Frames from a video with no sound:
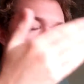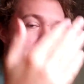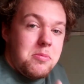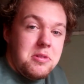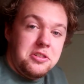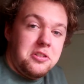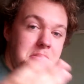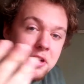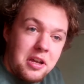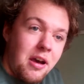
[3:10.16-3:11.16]
criminal has
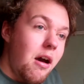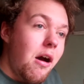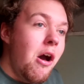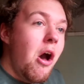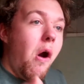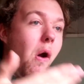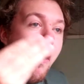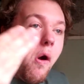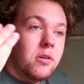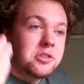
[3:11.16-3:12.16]
stolen a car,
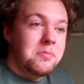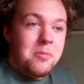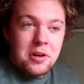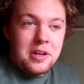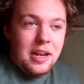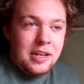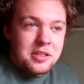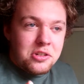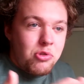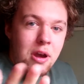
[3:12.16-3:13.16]
or someone
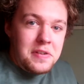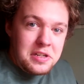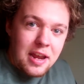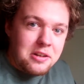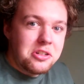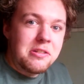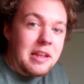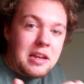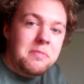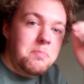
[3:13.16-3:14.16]
is driving
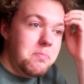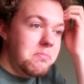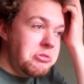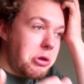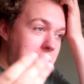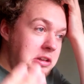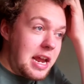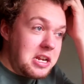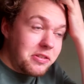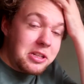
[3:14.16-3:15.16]
dangerously and, you know,
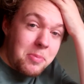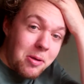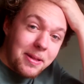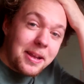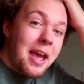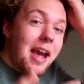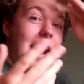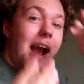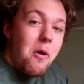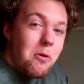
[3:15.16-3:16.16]
endangering the public.
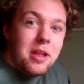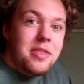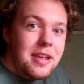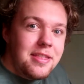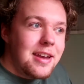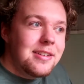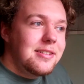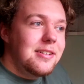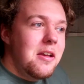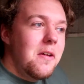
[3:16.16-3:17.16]
How can they then
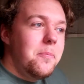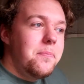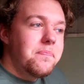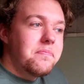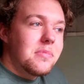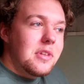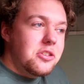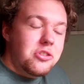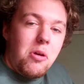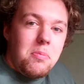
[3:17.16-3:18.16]

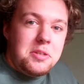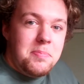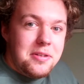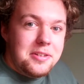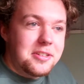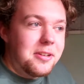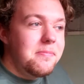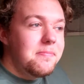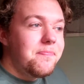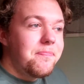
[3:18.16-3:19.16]
stop this
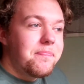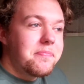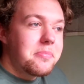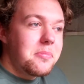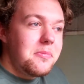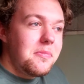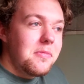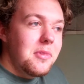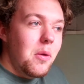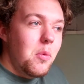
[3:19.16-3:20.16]
person
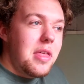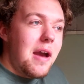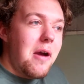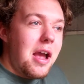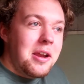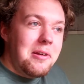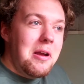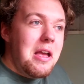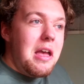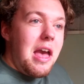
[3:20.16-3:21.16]
without, you know,
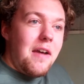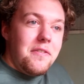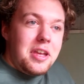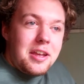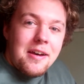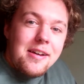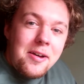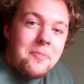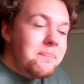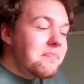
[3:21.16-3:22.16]
having a
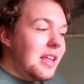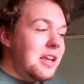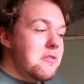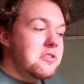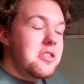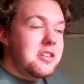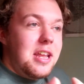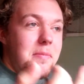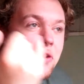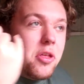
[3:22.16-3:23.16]
car? He goes another
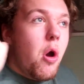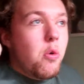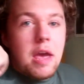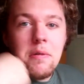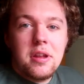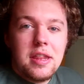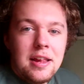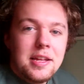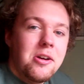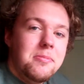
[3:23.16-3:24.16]
step further. Oh, get rid of the
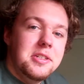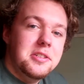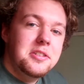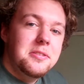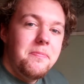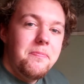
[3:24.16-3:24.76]
helicopters.